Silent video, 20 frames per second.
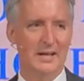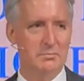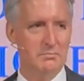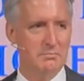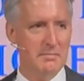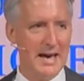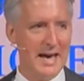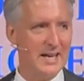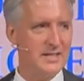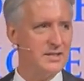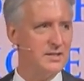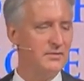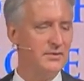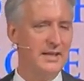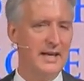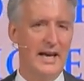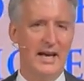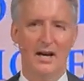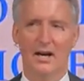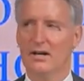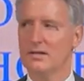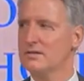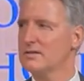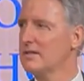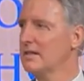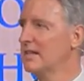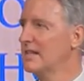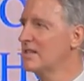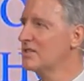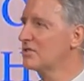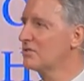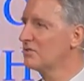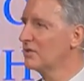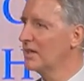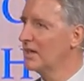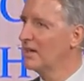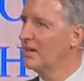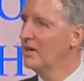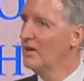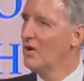and massive chaos in
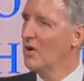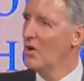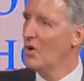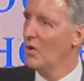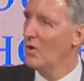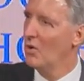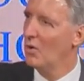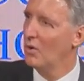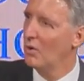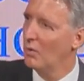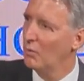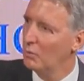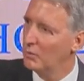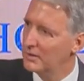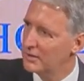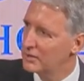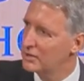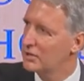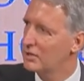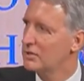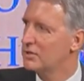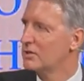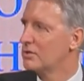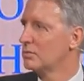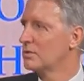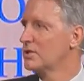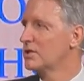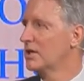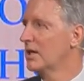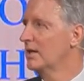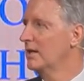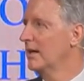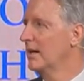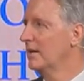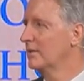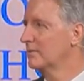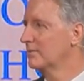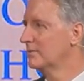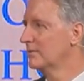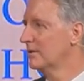history when the churches were shut
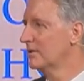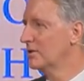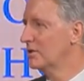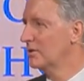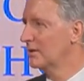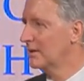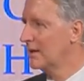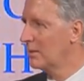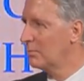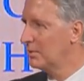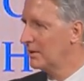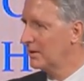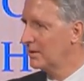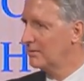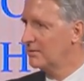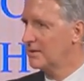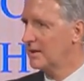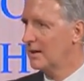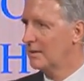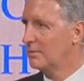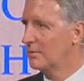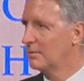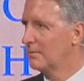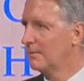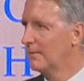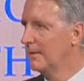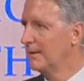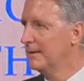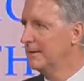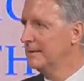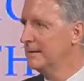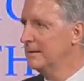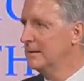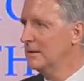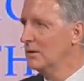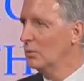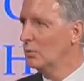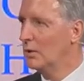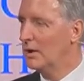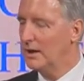down during that period of time.
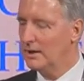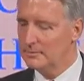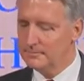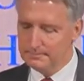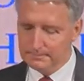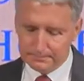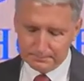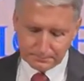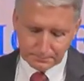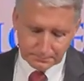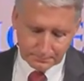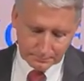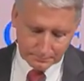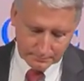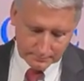Well,